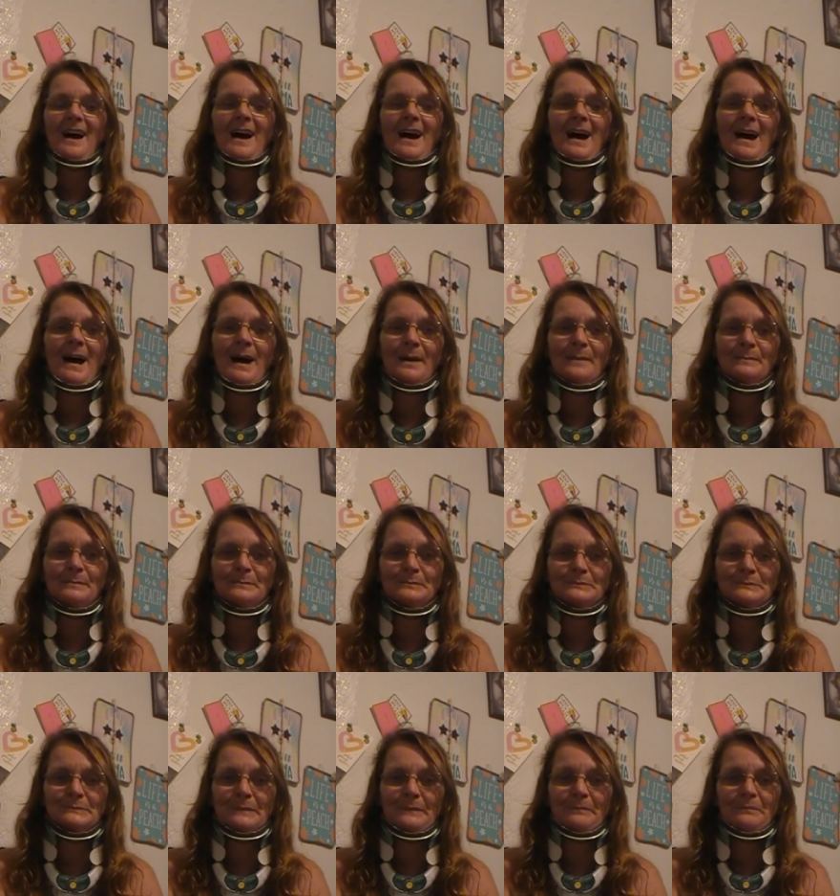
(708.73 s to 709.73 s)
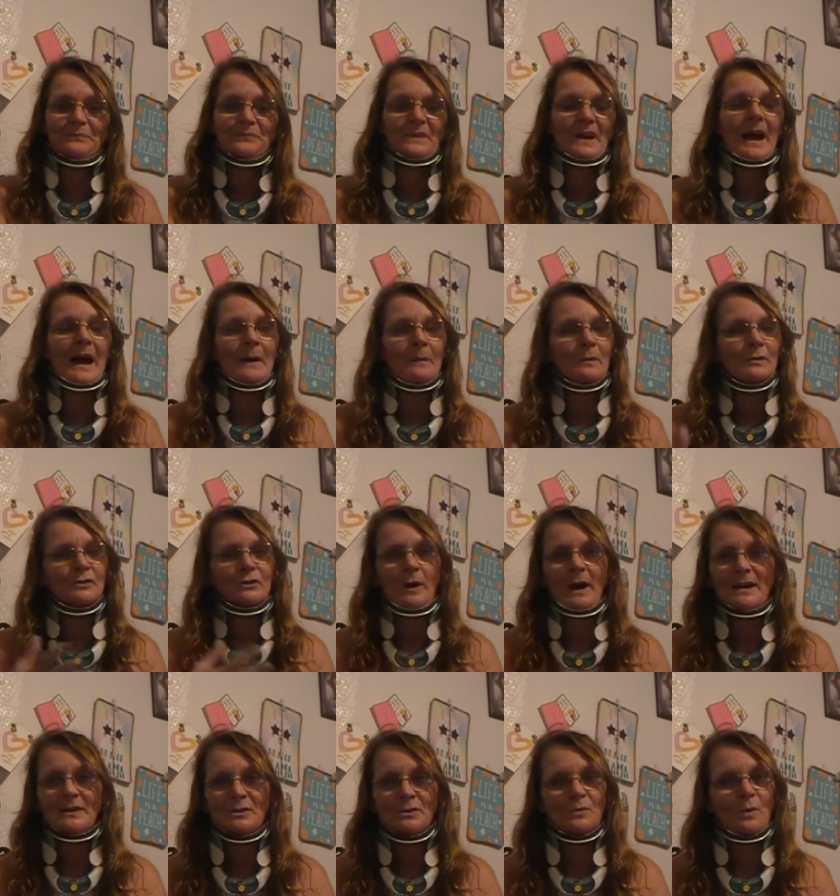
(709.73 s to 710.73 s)
I will
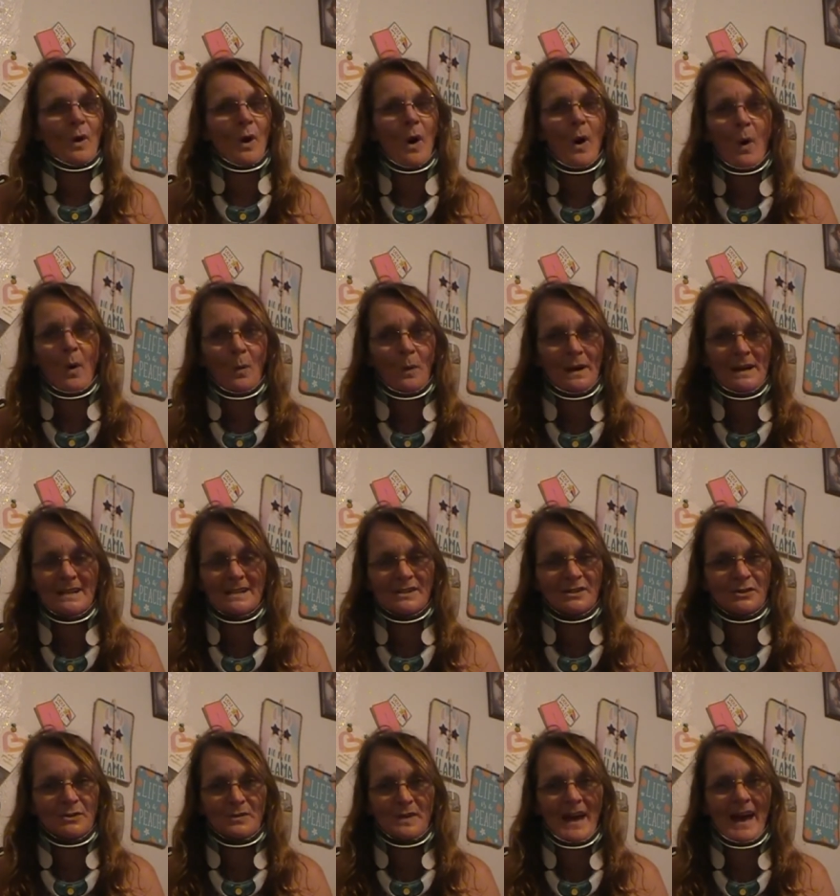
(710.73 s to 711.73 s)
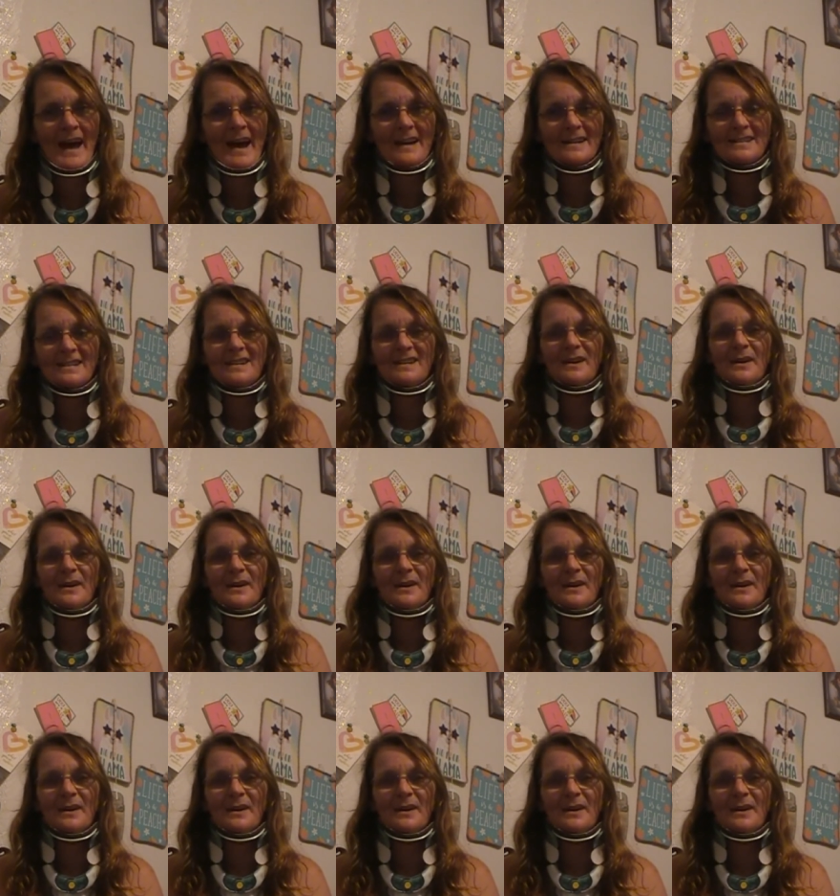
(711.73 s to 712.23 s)
try to always do that.